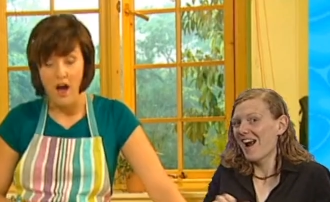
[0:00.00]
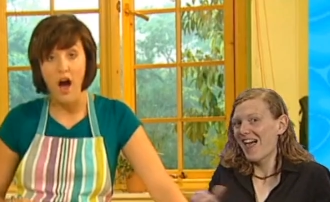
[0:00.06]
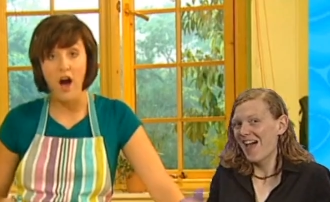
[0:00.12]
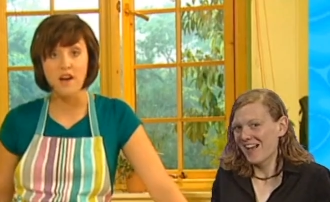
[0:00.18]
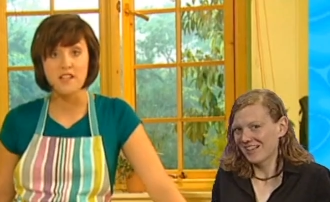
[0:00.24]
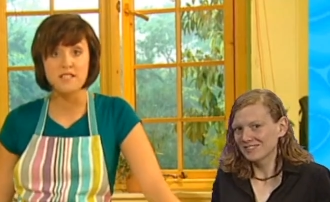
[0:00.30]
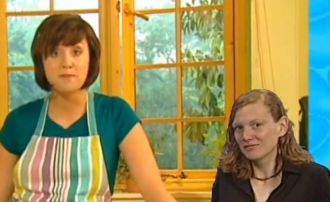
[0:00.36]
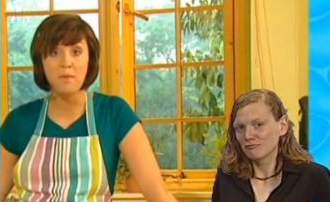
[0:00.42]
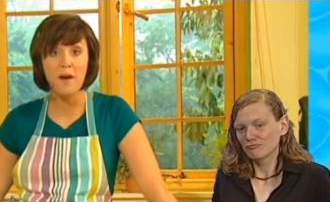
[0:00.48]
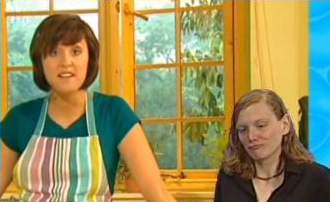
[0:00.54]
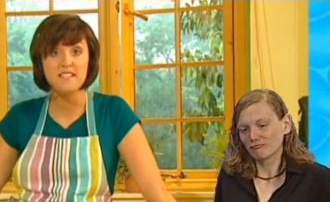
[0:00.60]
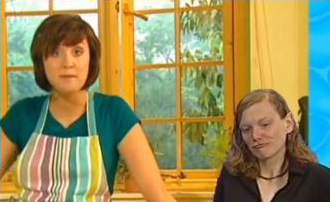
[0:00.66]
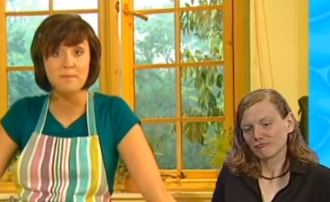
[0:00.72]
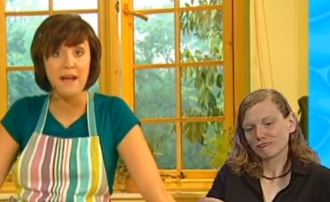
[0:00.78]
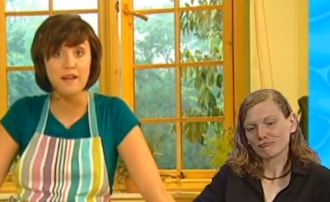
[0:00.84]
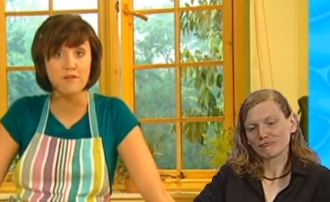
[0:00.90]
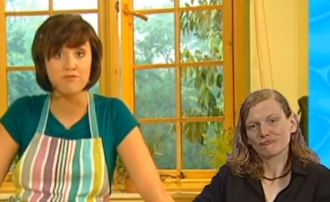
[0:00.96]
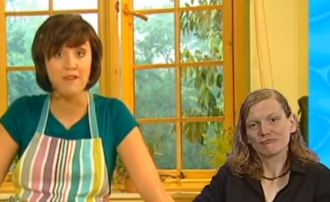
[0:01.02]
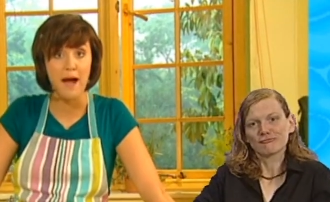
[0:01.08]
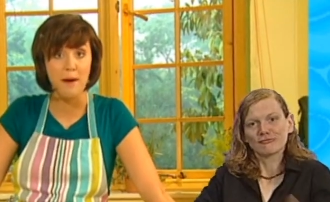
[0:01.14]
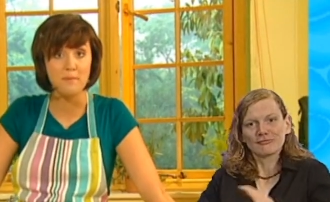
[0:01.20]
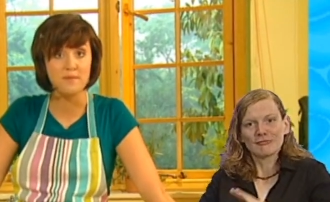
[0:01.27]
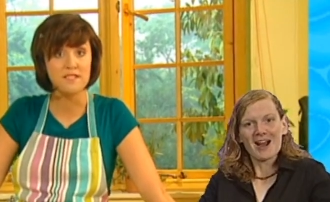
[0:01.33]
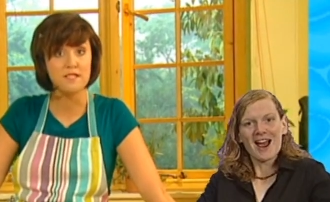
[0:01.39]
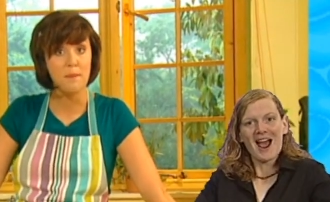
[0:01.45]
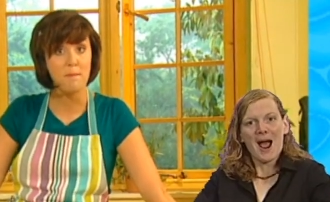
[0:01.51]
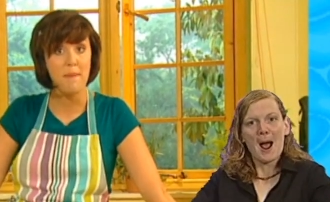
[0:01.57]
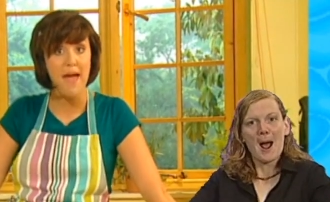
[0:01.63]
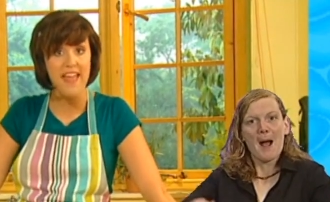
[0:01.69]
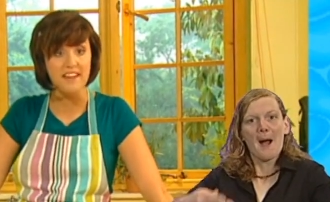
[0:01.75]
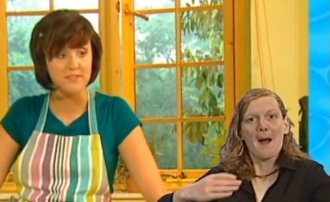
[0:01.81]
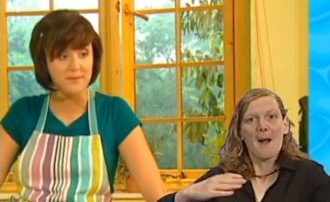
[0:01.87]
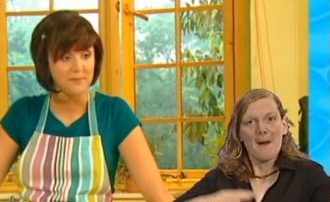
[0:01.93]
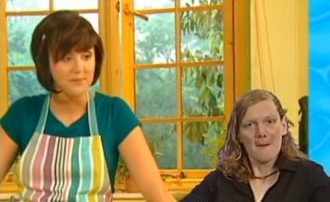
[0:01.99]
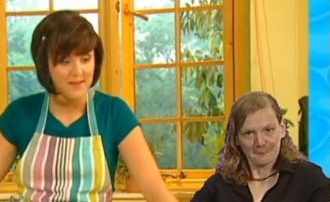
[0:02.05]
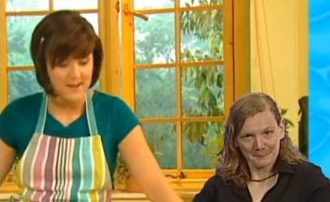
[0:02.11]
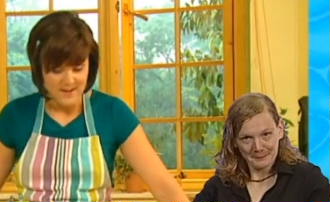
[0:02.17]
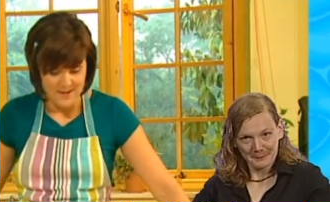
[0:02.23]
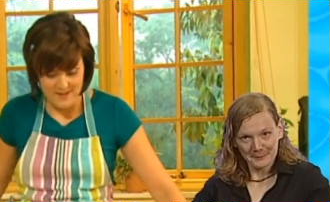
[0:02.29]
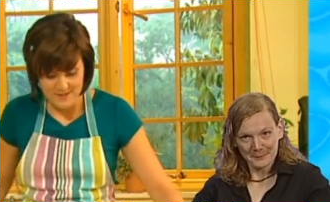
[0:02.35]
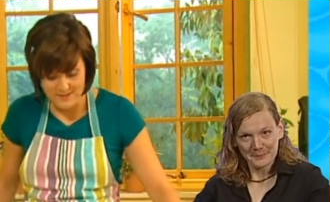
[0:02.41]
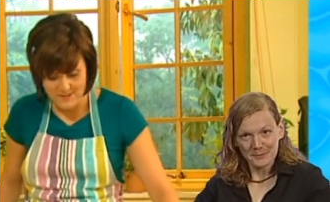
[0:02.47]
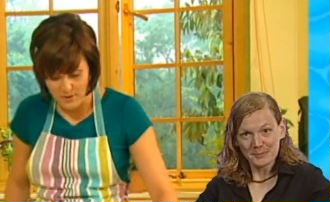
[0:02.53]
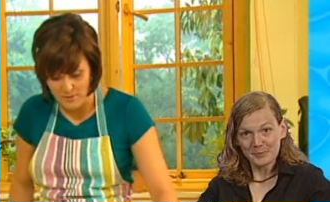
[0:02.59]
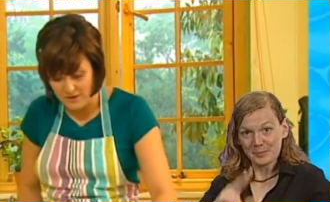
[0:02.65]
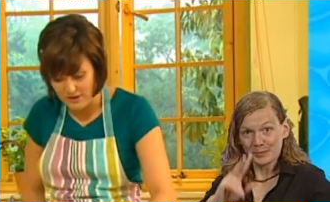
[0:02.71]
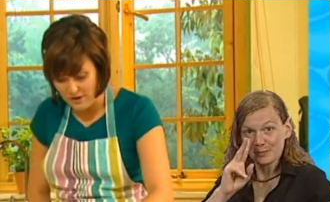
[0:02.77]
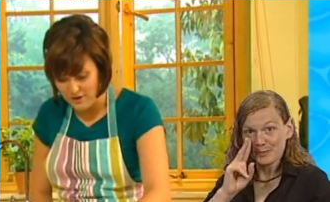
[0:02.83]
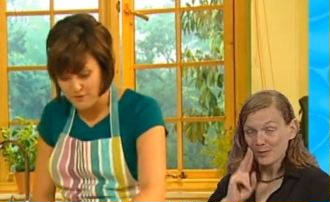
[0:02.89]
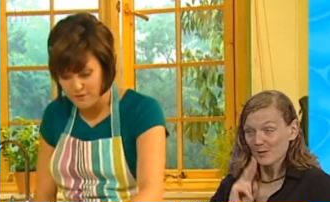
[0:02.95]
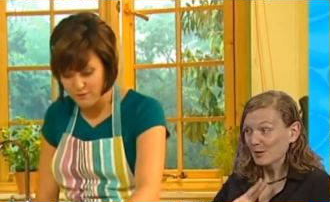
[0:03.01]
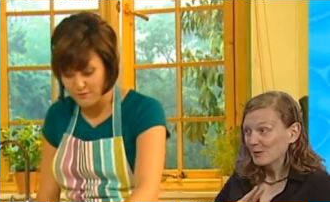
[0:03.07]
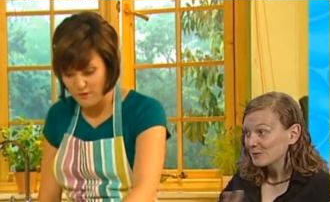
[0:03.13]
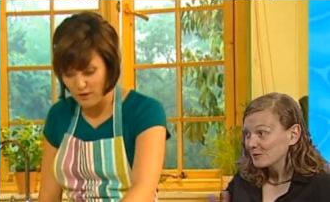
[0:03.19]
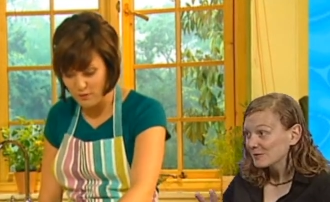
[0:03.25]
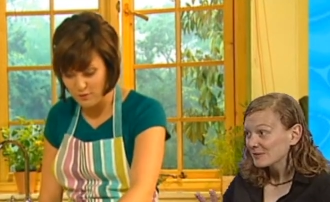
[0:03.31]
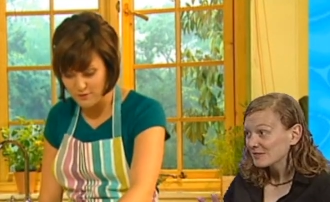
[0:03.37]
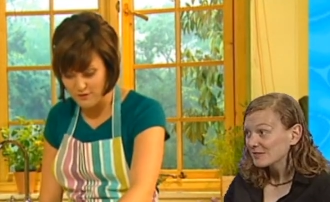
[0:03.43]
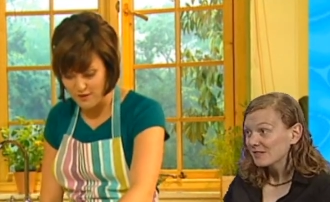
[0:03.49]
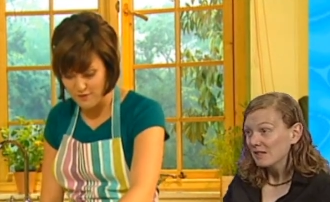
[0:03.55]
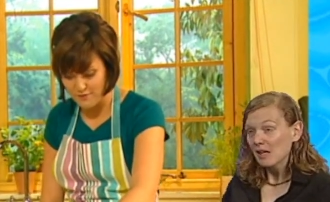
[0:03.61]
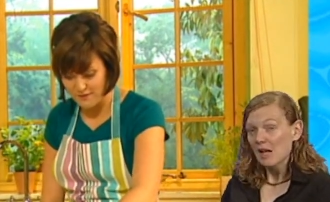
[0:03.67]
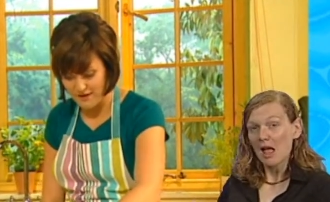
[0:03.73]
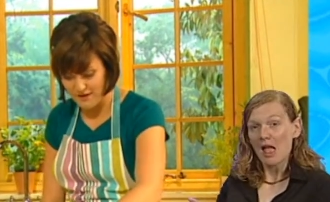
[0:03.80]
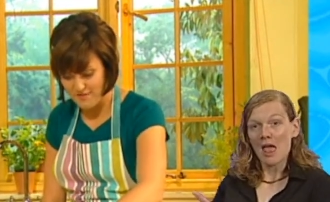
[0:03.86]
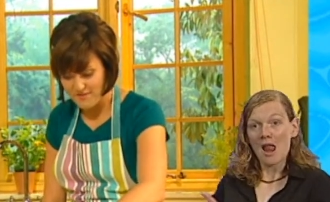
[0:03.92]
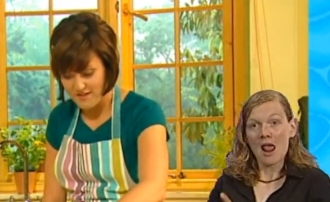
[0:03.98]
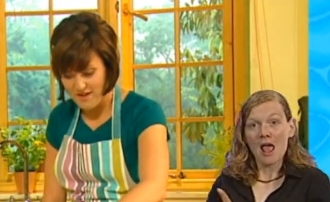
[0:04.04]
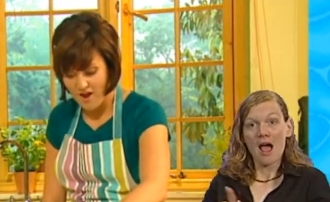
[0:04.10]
Speaker 1: our spicy baked wraps to bed. So we're going to fold over